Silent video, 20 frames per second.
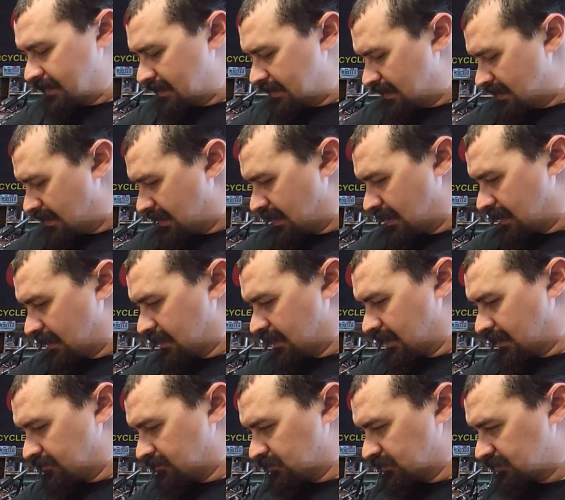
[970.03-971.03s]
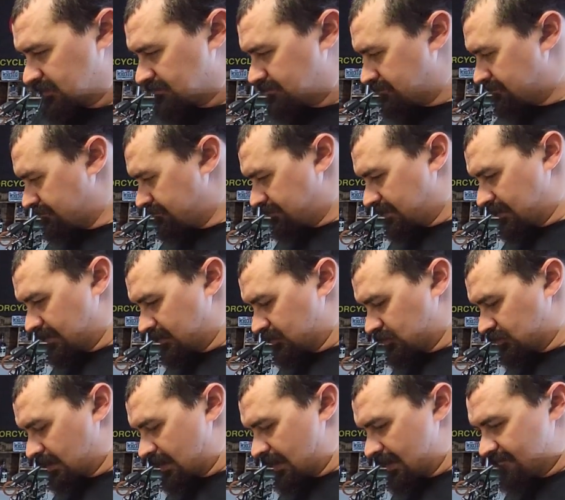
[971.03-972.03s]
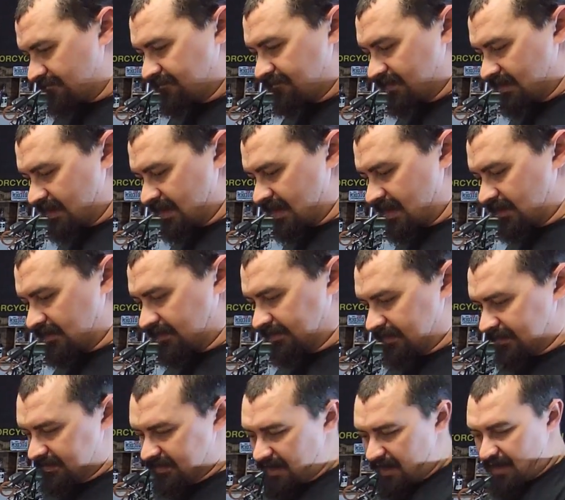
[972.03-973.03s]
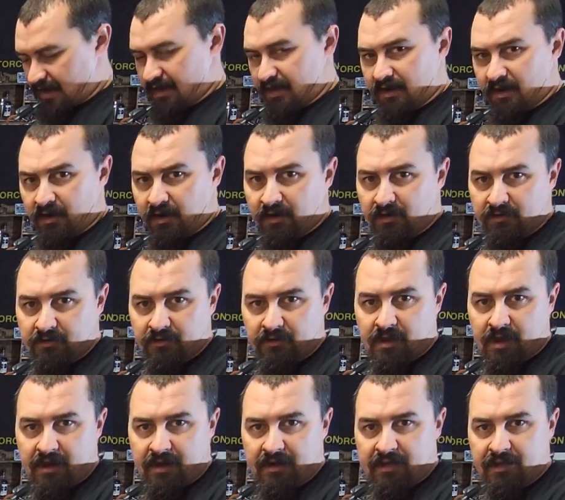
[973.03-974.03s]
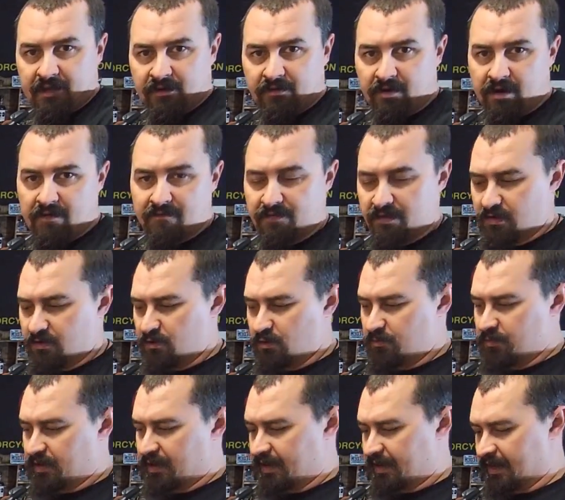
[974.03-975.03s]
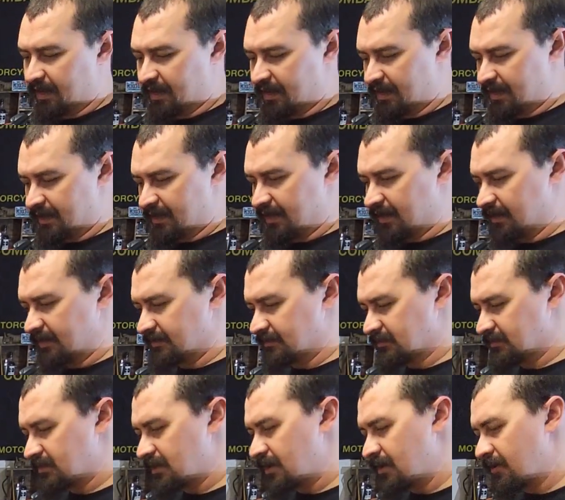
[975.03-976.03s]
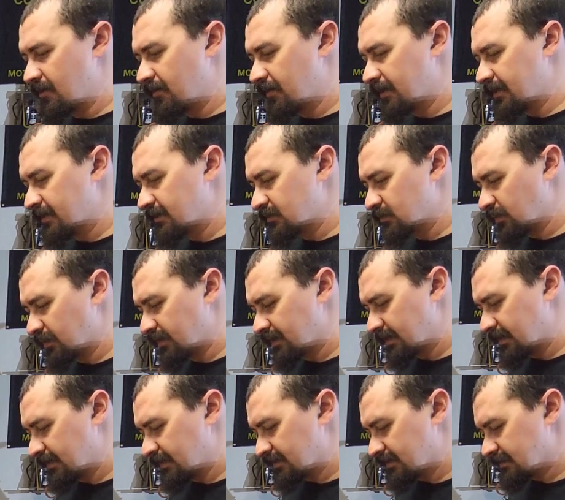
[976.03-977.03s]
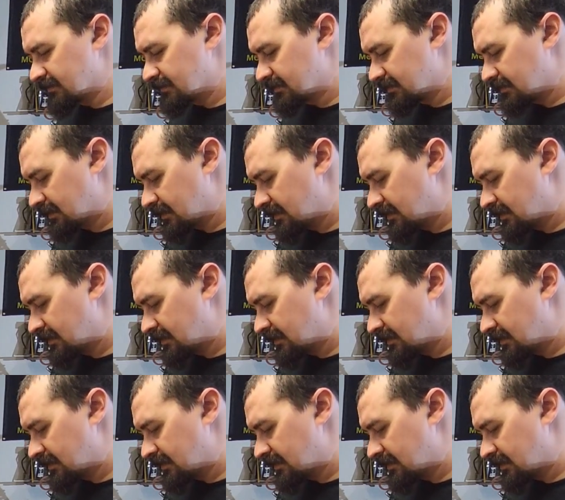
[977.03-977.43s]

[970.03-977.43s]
and I'm just gonna try and finagle it out of here. You're not gonna get a great view, but I gotta get it done, so it is what it is.